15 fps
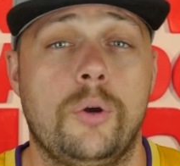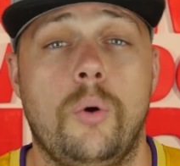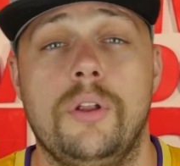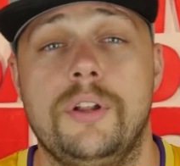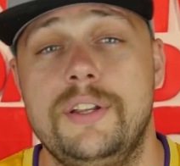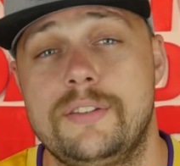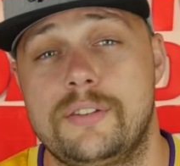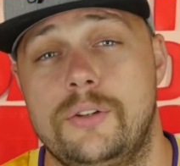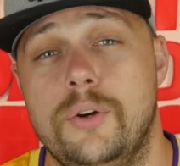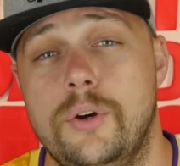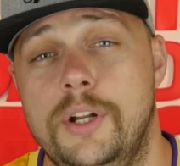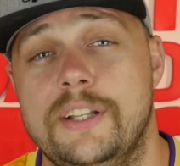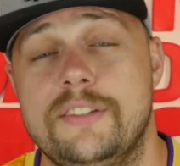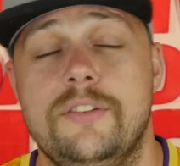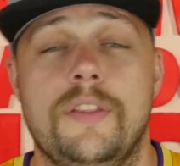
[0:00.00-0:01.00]
quality is
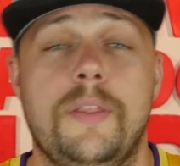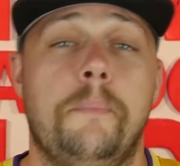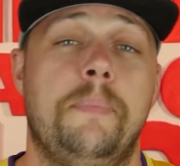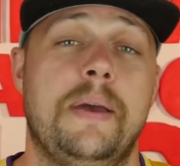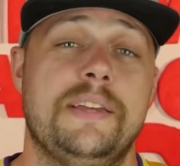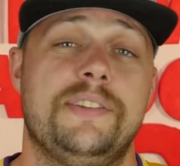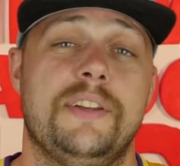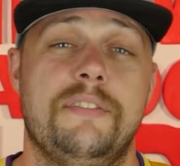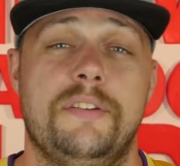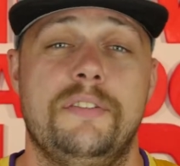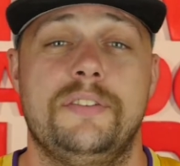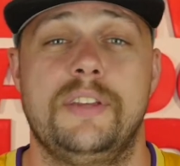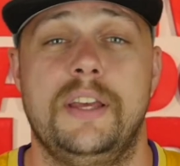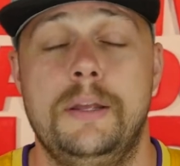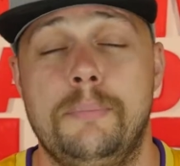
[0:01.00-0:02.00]
good. It's not the best I've ever
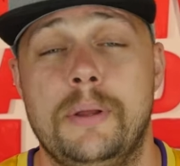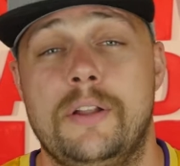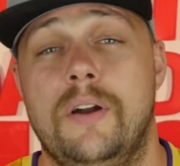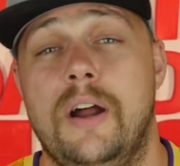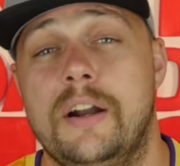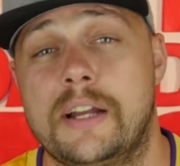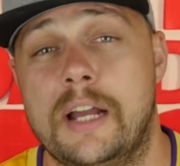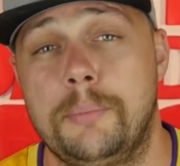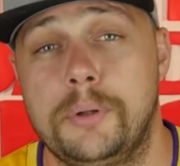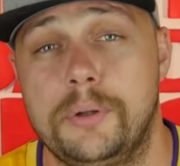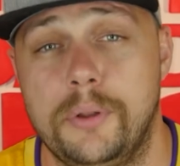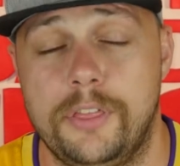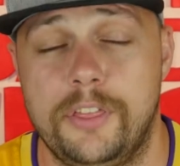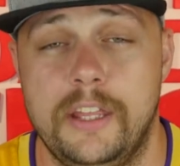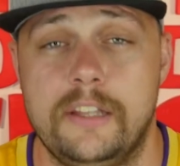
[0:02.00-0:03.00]
seen, but there are a couple of
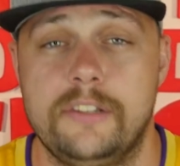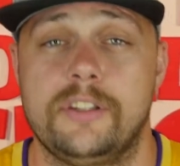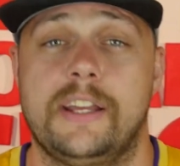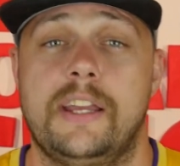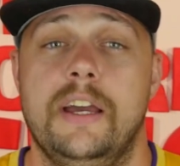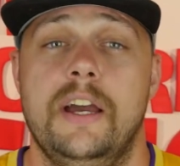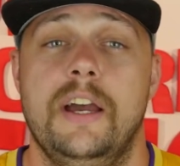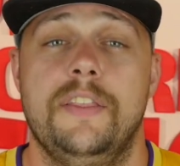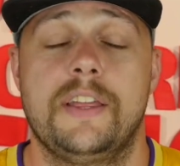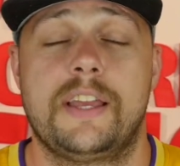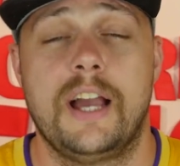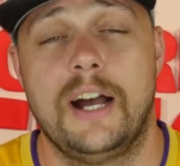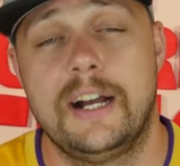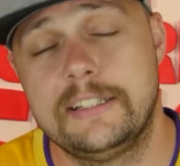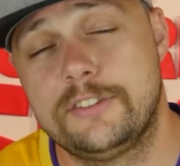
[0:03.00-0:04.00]
little things, like the
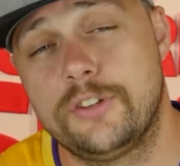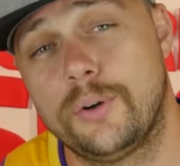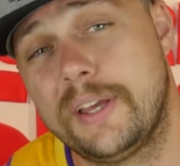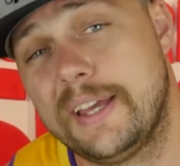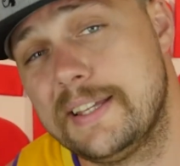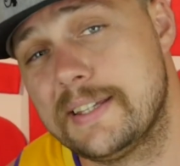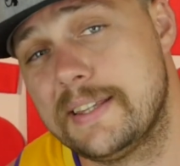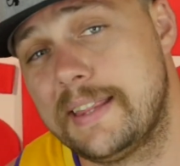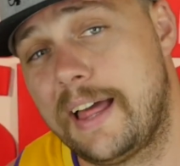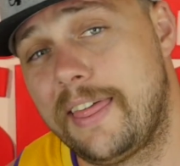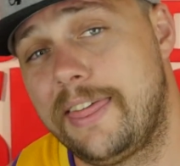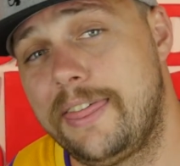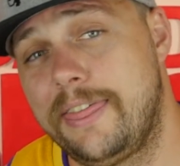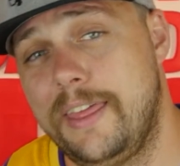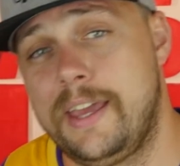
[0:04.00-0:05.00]
cardstock isn't that
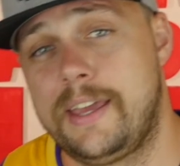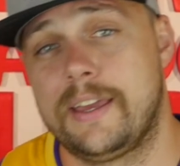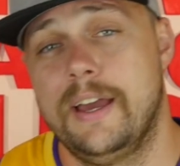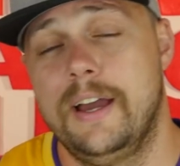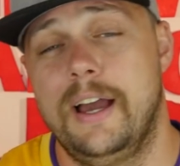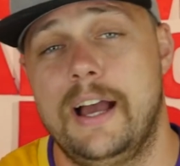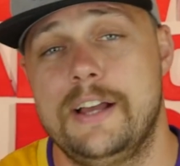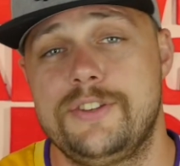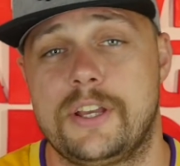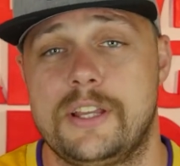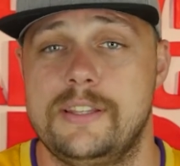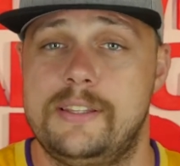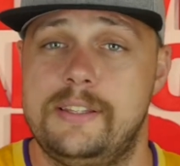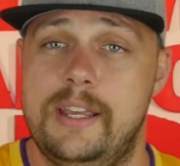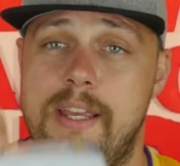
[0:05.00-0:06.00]
thick. As you
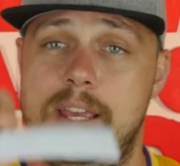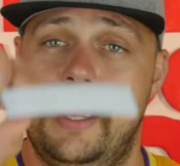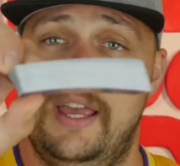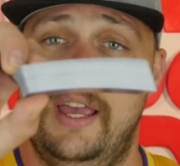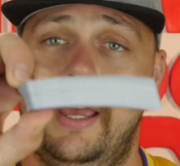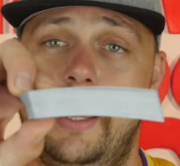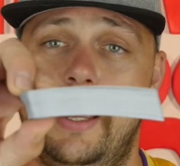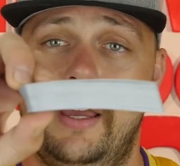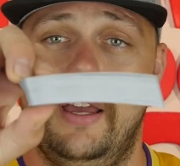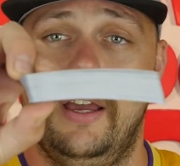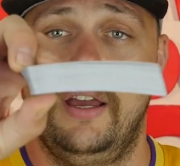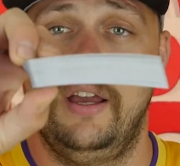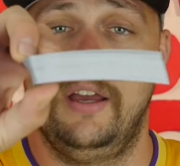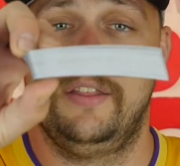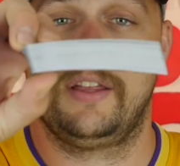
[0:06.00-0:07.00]
can see here,
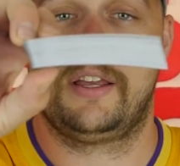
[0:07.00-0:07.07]
the